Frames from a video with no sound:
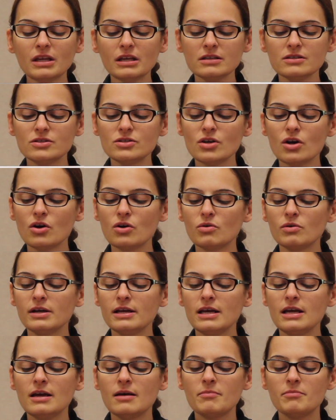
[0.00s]
So
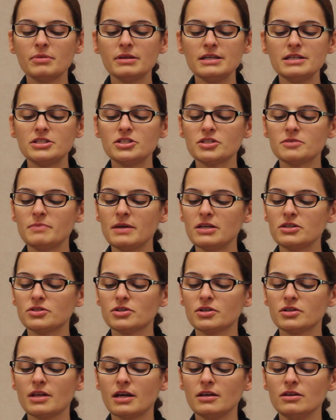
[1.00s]
please just make
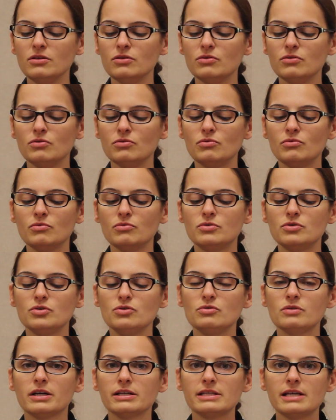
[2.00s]
sure that you
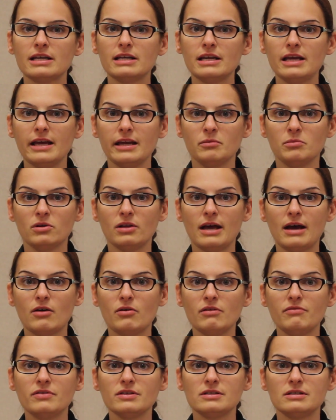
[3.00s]
do not take an animal
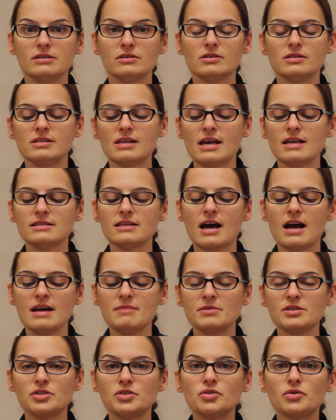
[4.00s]
out if it still says,
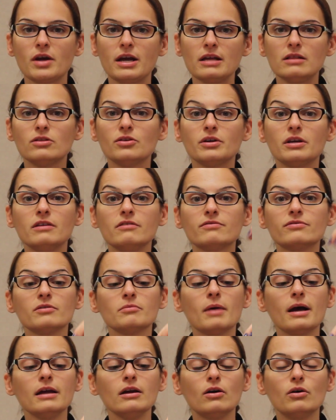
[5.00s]
"I'm a stray looking for
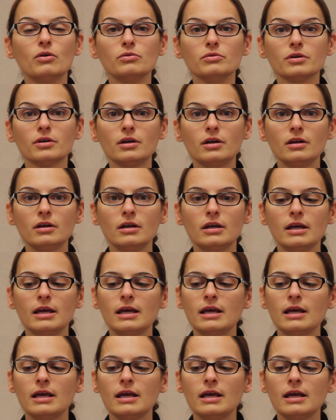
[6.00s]
my owner."